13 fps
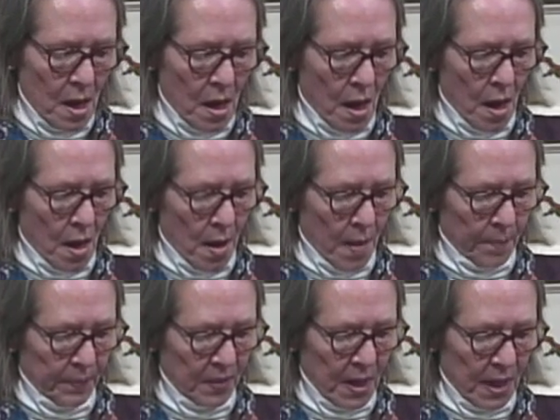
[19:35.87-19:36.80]

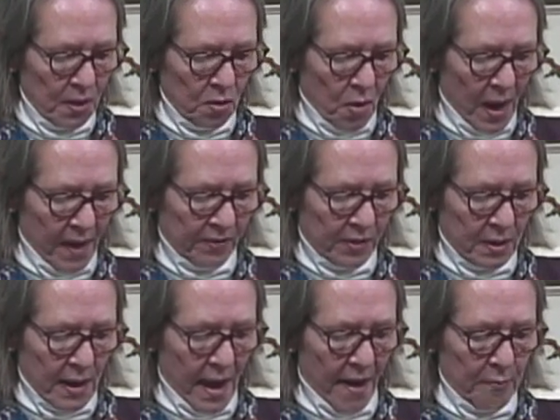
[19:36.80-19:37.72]
and you have
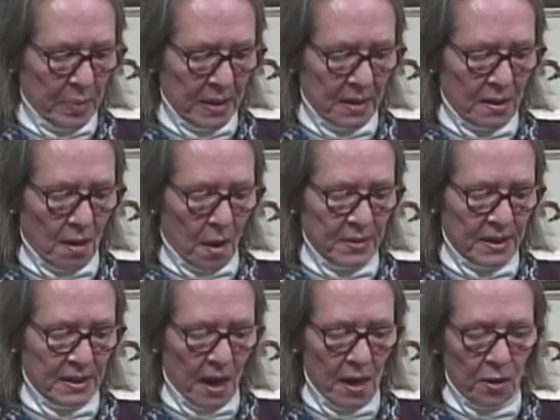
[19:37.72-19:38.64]
to have been
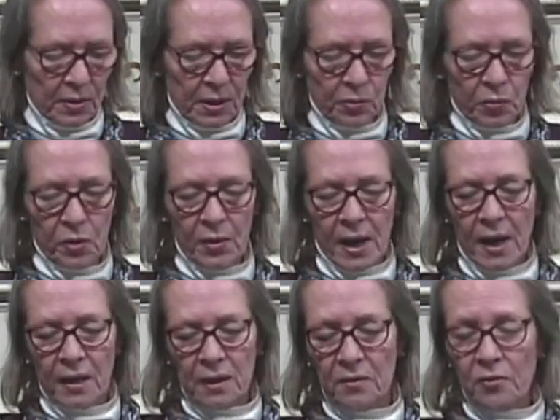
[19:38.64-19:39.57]
domiciled in Rhode
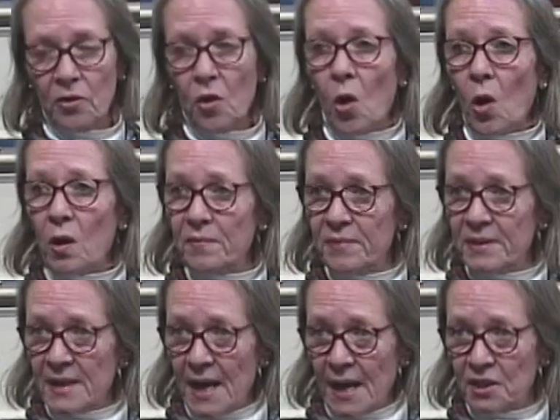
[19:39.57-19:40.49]
Island for all of the
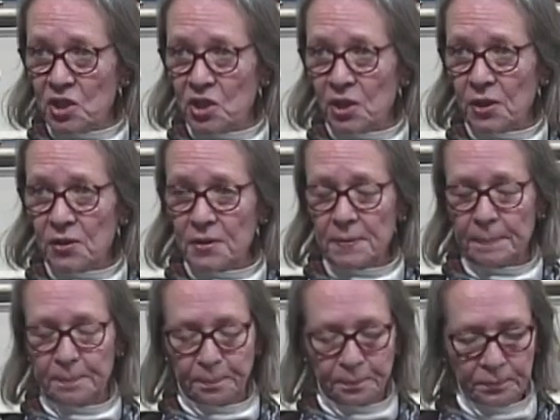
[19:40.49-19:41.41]
tax years.
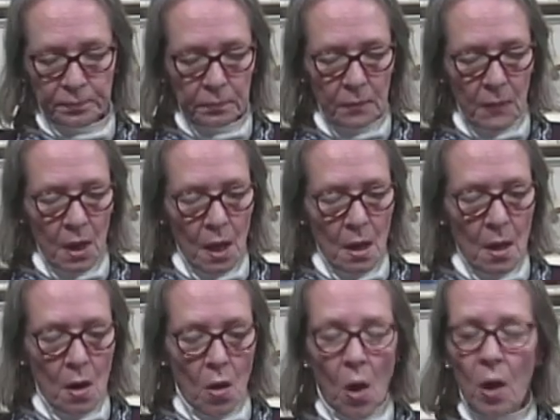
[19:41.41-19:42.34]

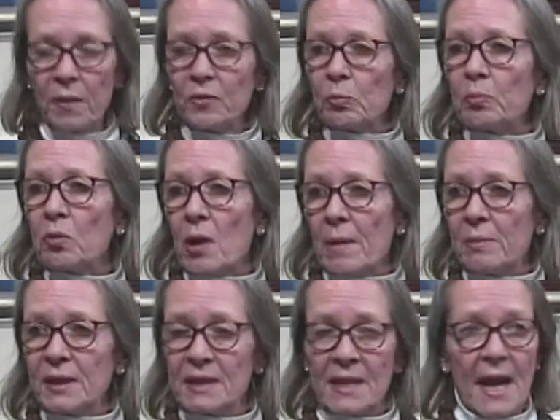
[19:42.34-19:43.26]
All of your
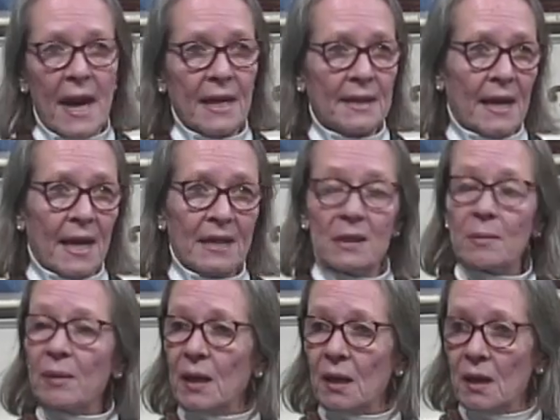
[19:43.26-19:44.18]
property tax has to
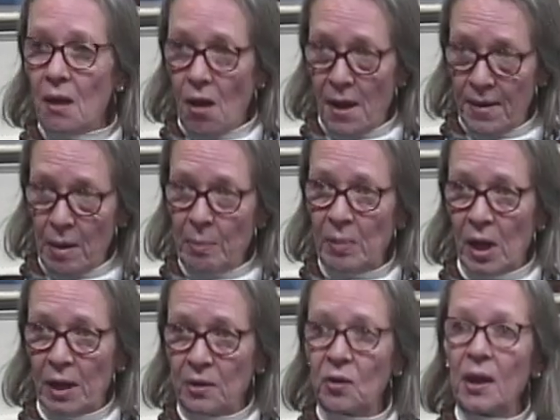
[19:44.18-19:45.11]
be caught up
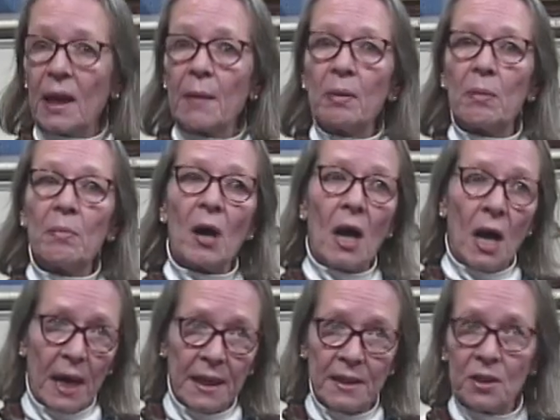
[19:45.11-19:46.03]
on. You can't be
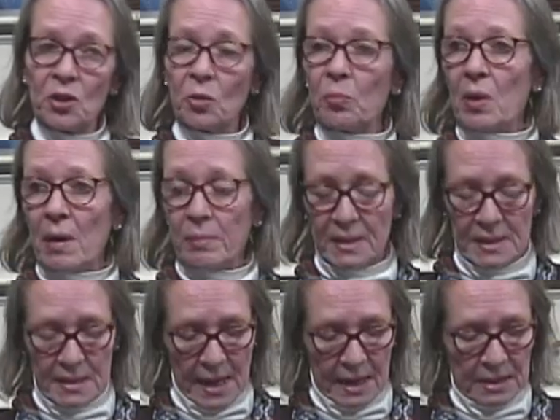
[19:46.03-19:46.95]
behind in your property
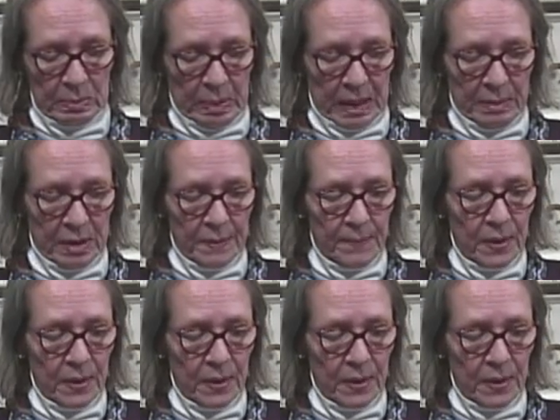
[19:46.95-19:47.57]
tax payment.